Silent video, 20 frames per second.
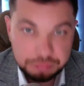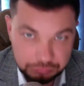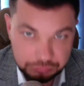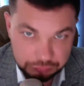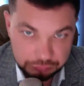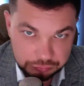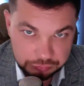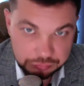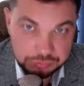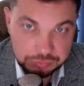
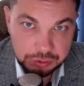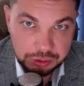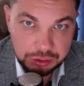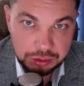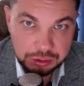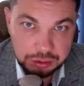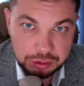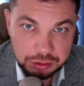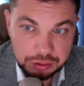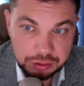and
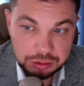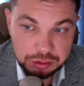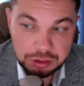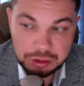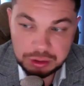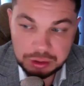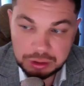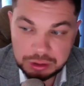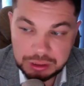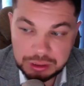
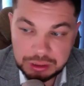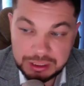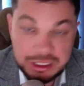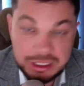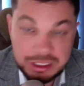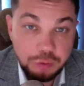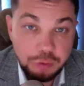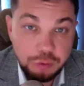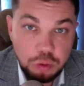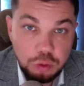
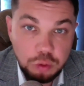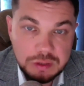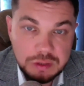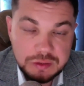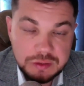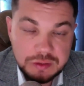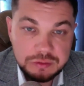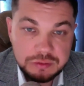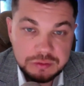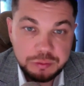
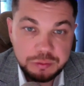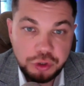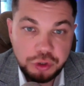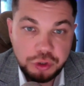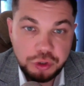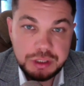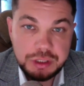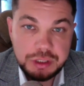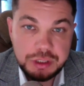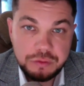how you
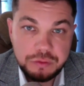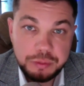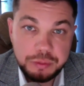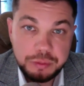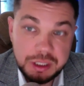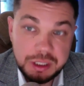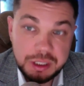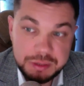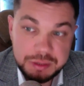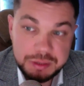can
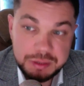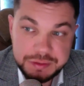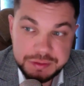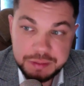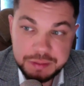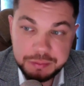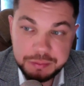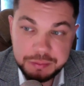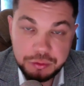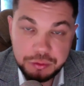purchase it,